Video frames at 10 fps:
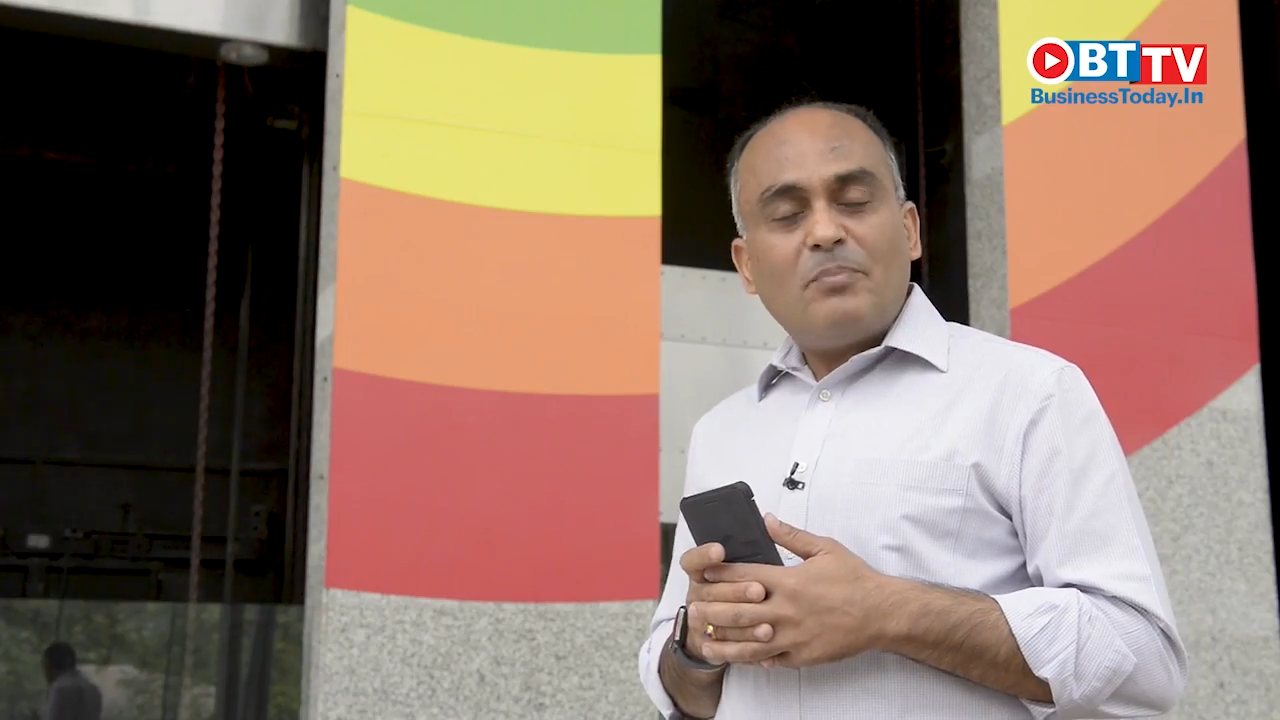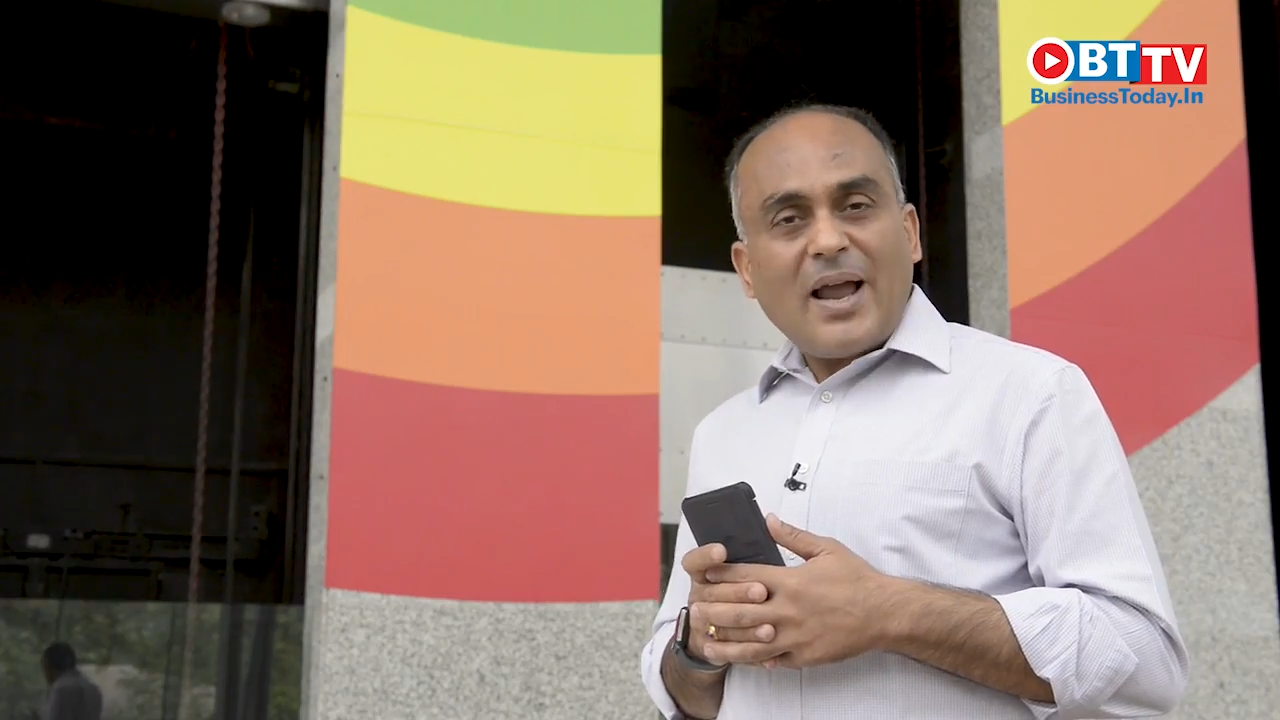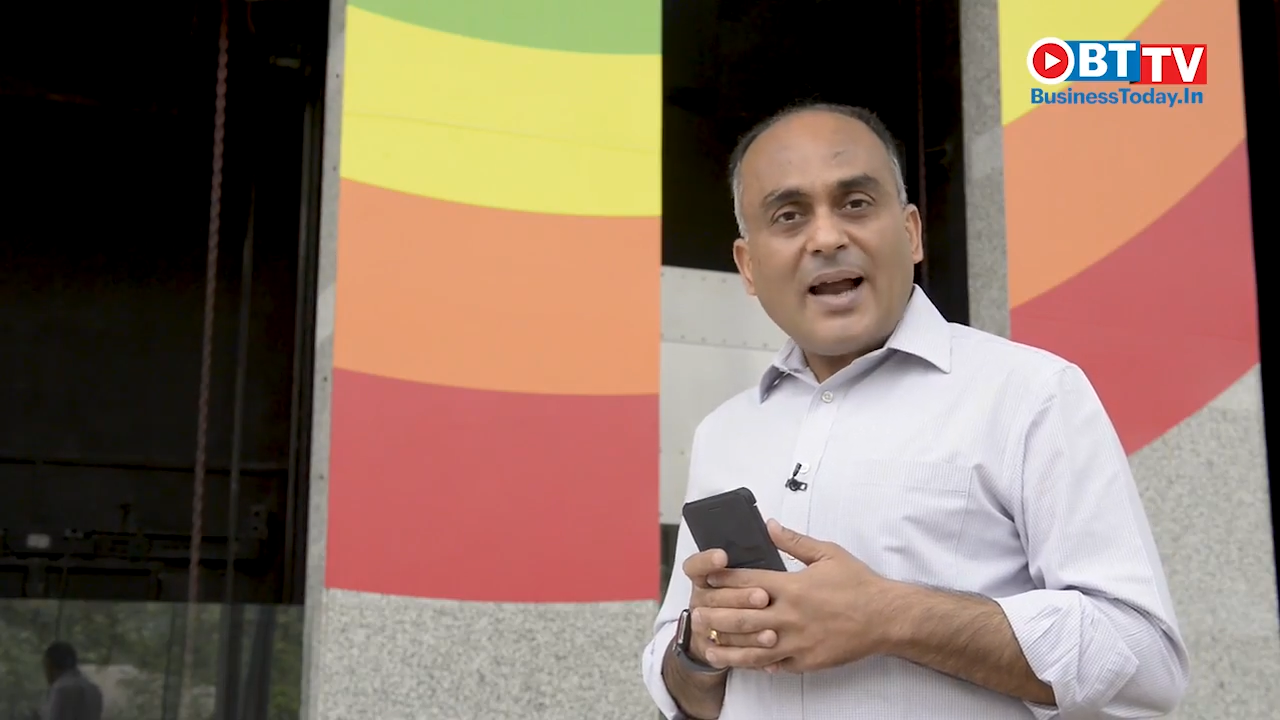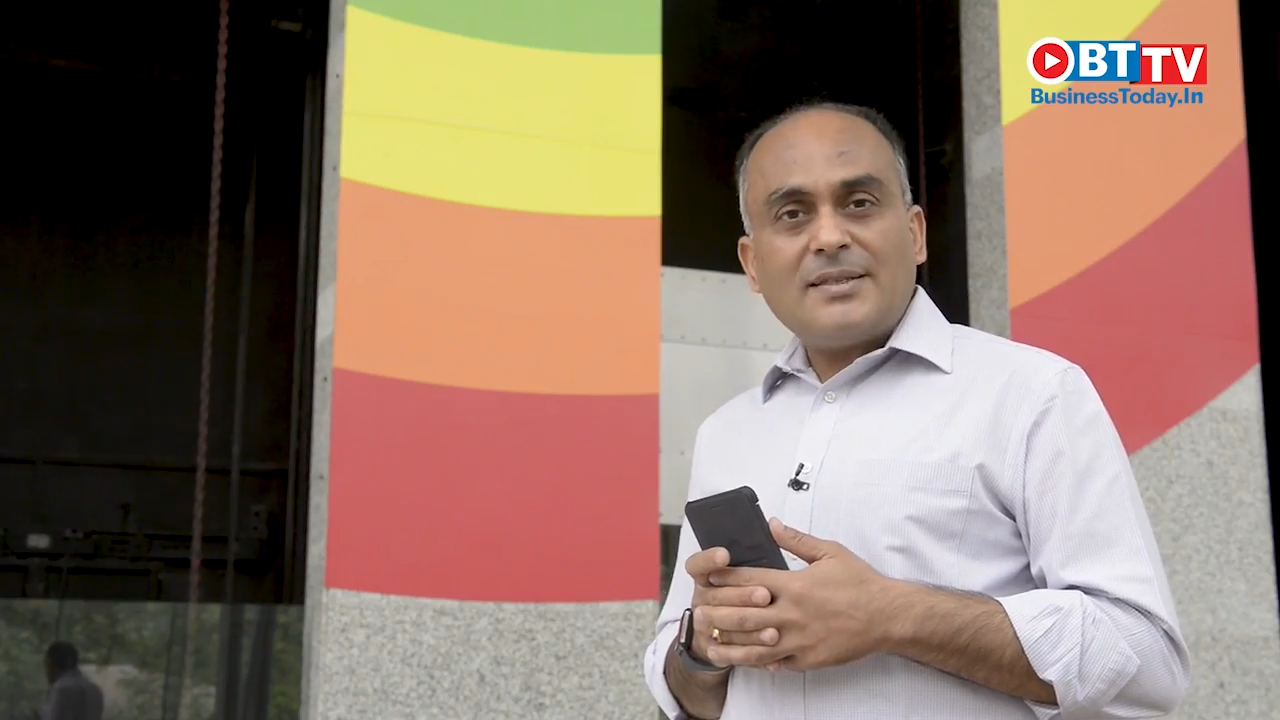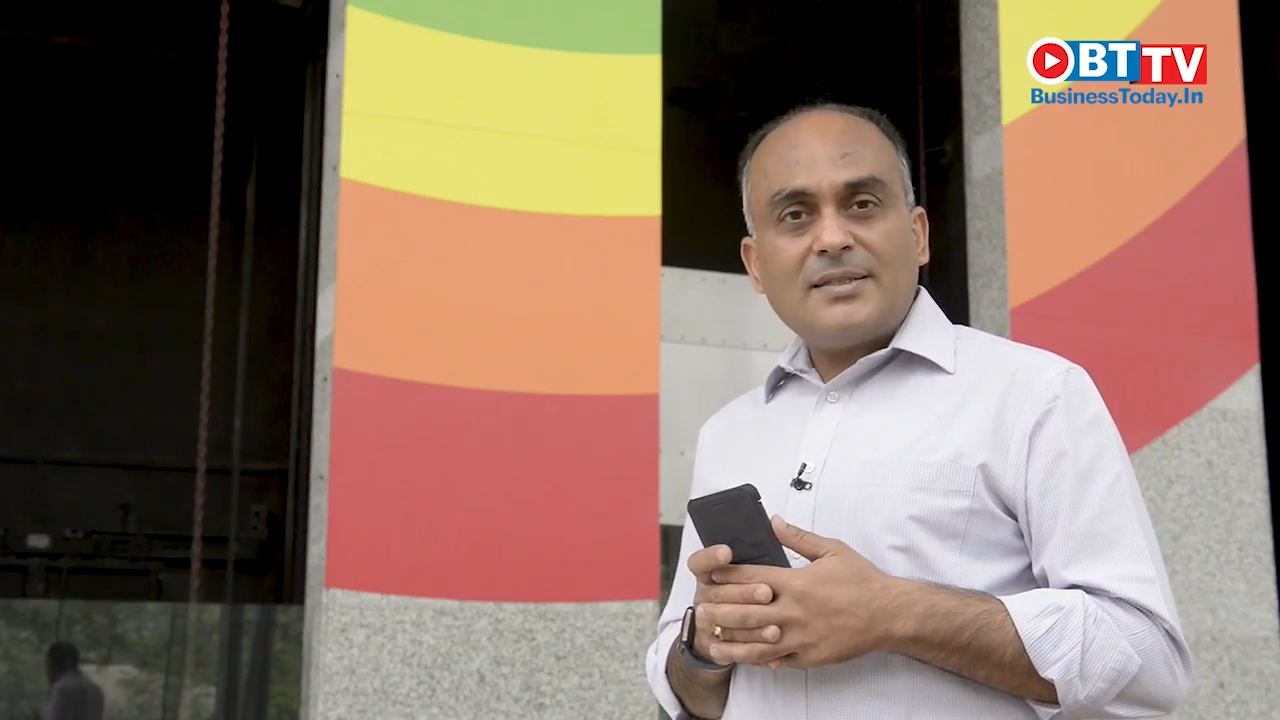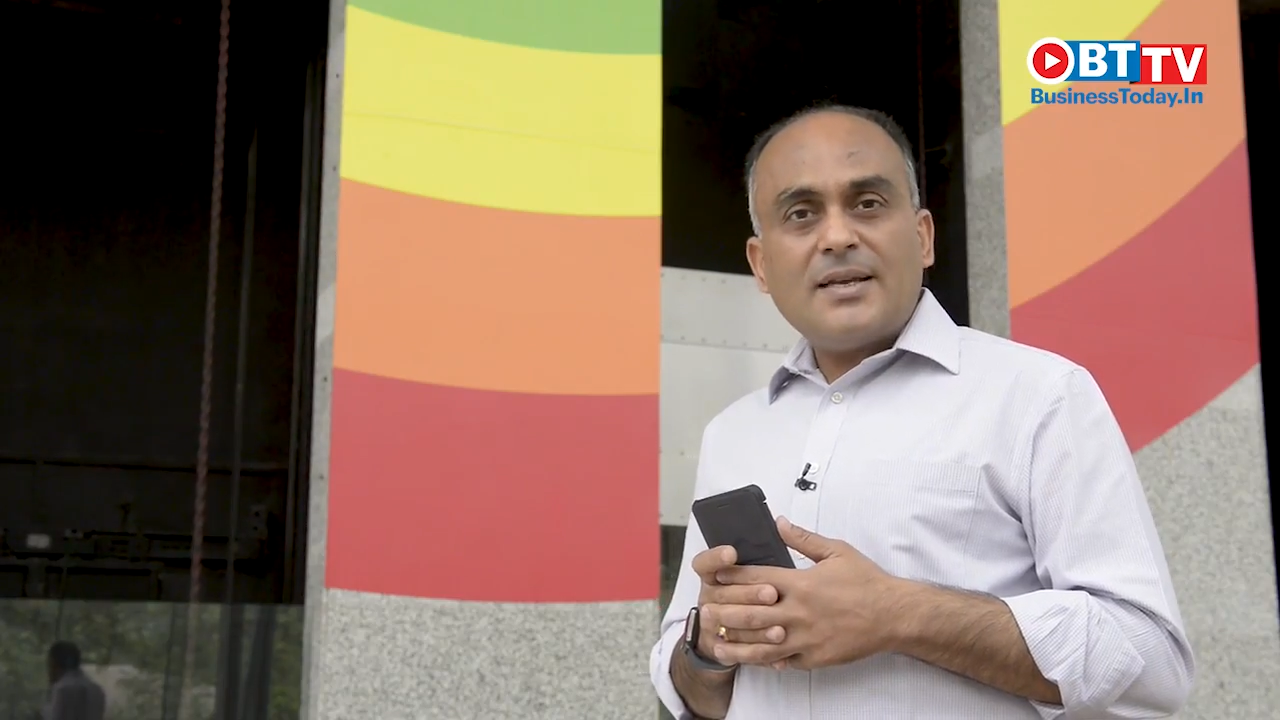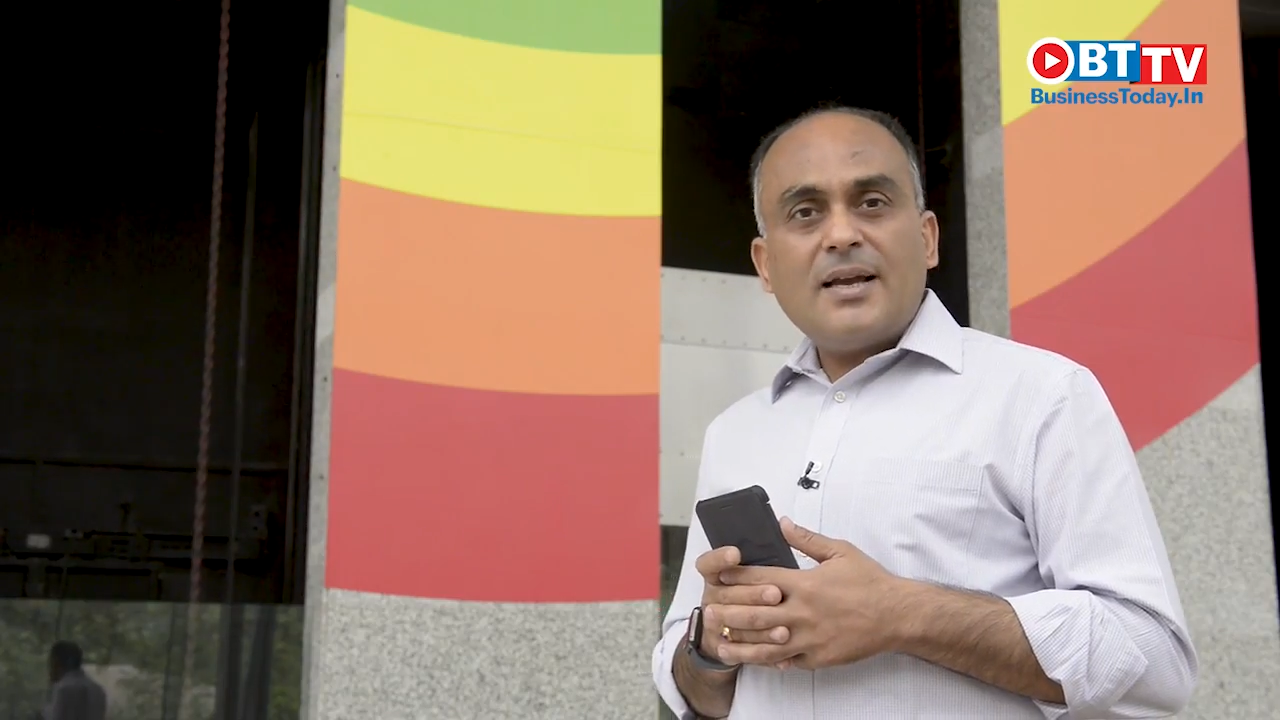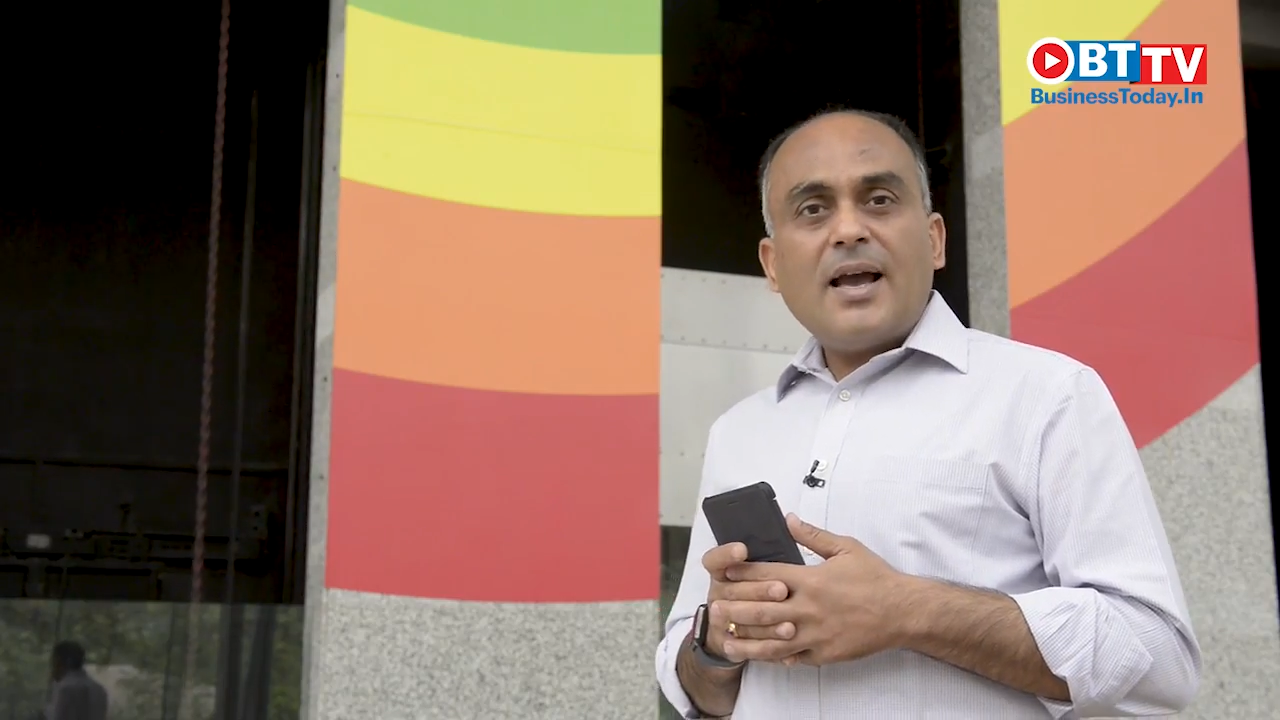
Platts